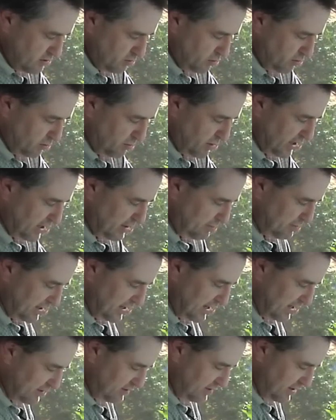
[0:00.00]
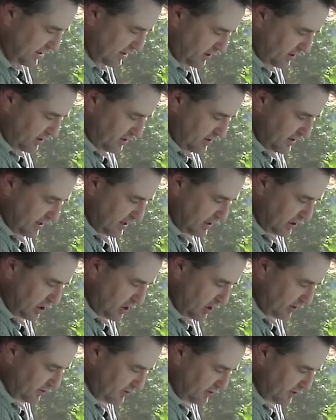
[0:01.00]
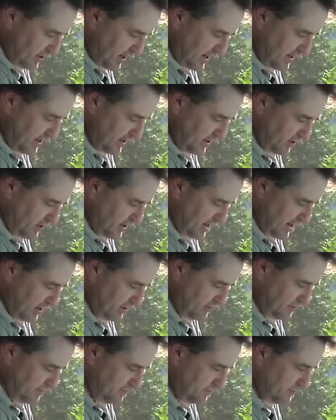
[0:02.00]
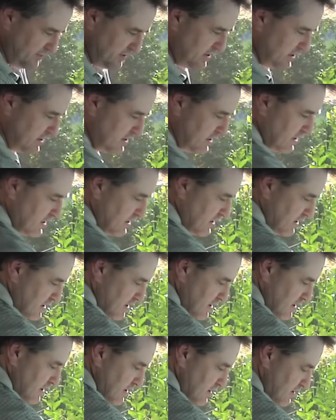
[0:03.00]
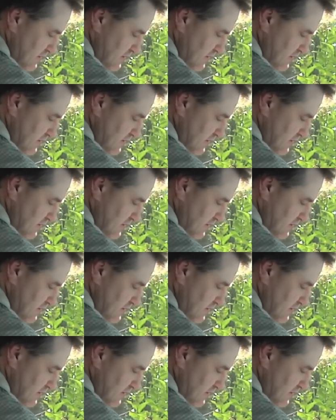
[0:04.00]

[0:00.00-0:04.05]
will butt up against here and along the side here now. So